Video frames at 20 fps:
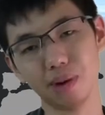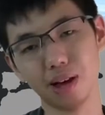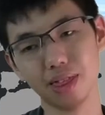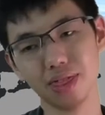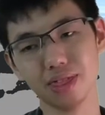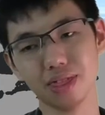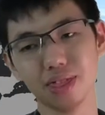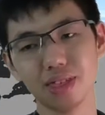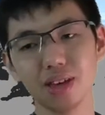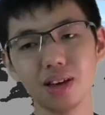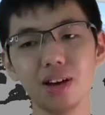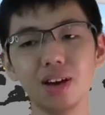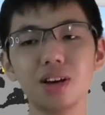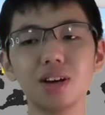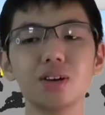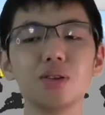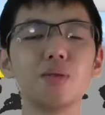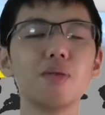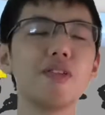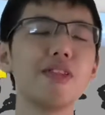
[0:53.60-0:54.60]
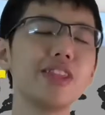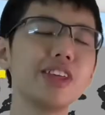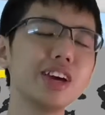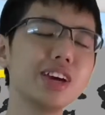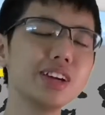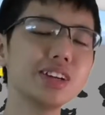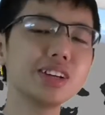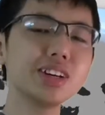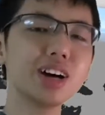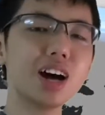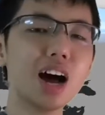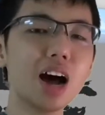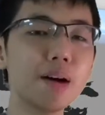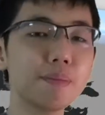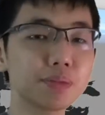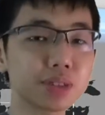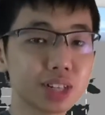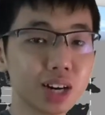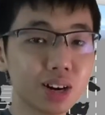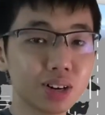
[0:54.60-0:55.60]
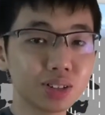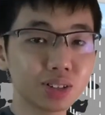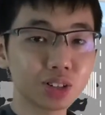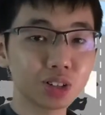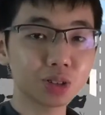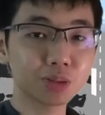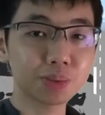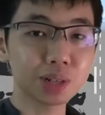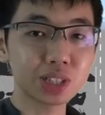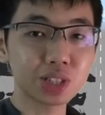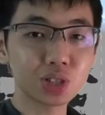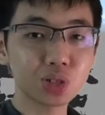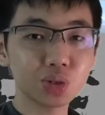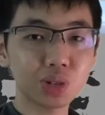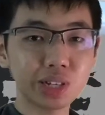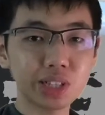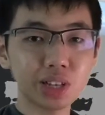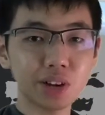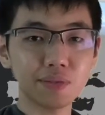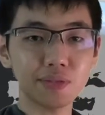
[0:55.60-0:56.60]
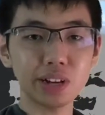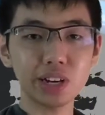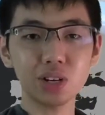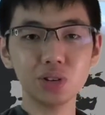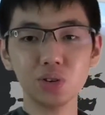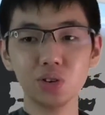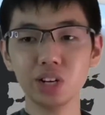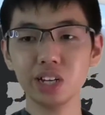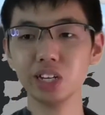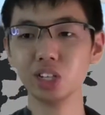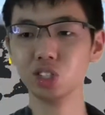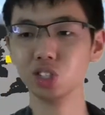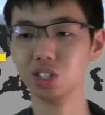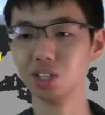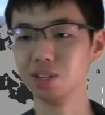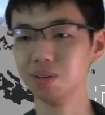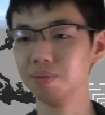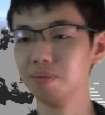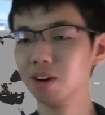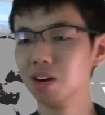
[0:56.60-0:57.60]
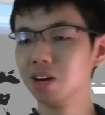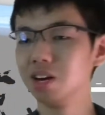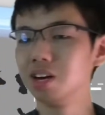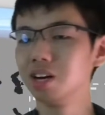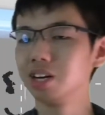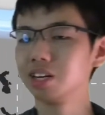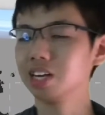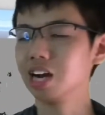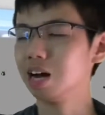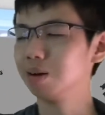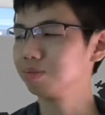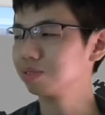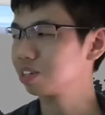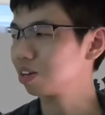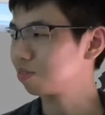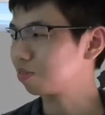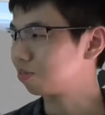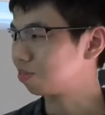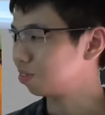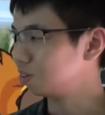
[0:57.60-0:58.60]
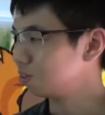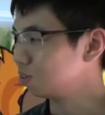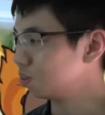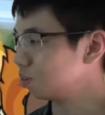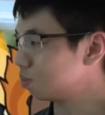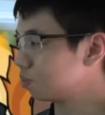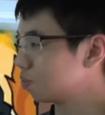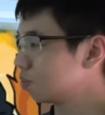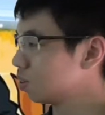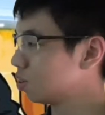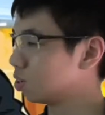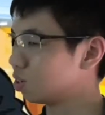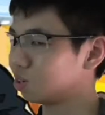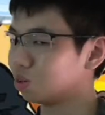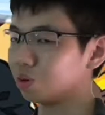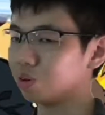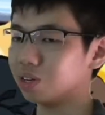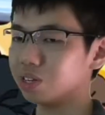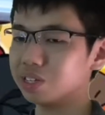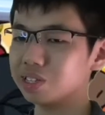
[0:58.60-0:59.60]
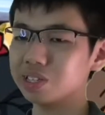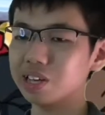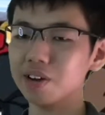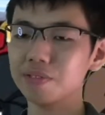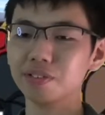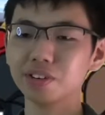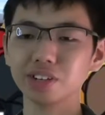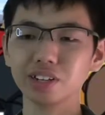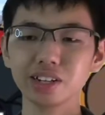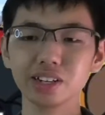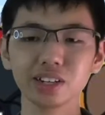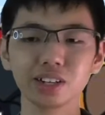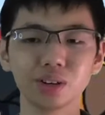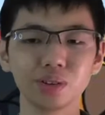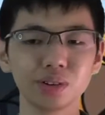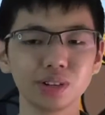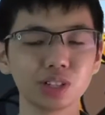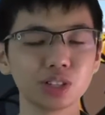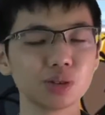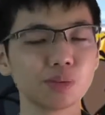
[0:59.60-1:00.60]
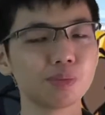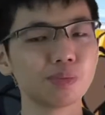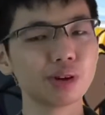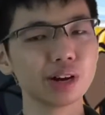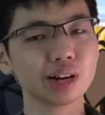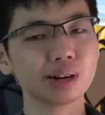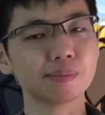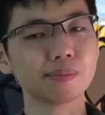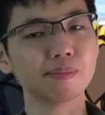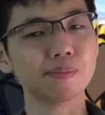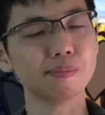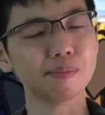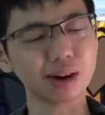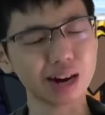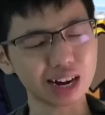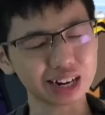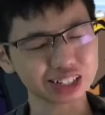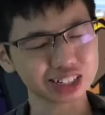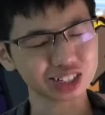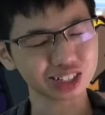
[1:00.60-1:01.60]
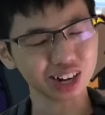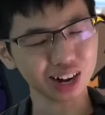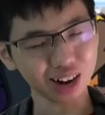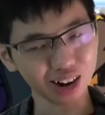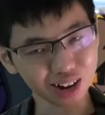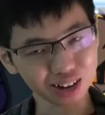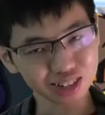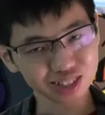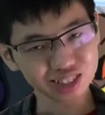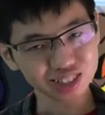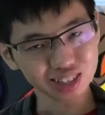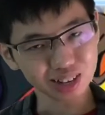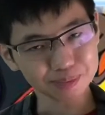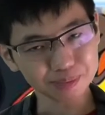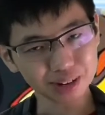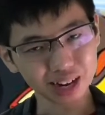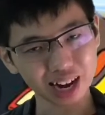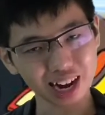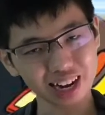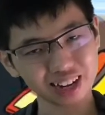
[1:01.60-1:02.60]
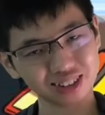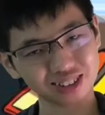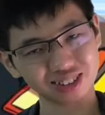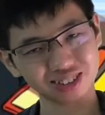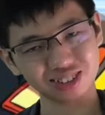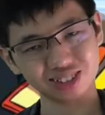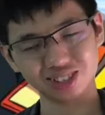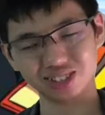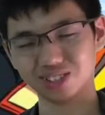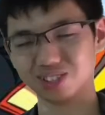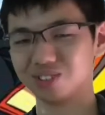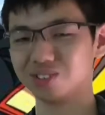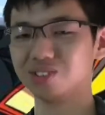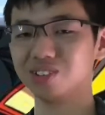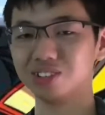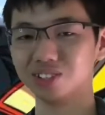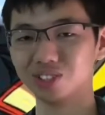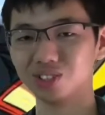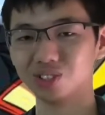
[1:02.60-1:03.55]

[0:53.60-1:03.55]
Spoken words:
Month. Within the uptown urban streets of Indonesia comes a floof who is definitely going to bring much arts and colors to the